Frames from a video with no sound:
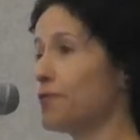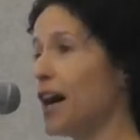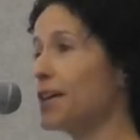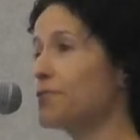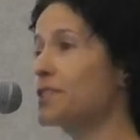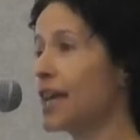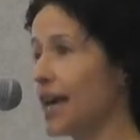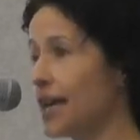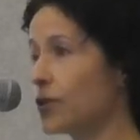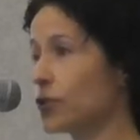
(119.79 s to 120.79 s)
5 to
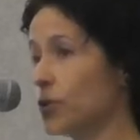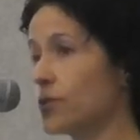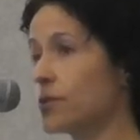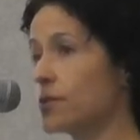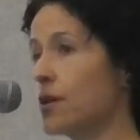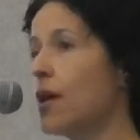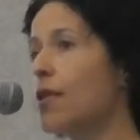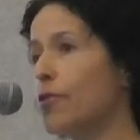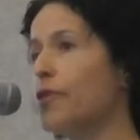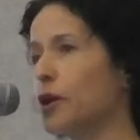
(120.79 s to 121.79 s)
8-year-olds
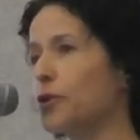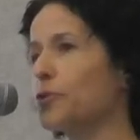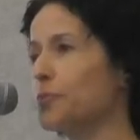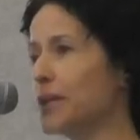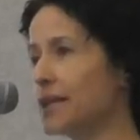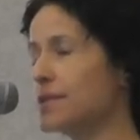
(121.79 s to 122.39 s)
that are being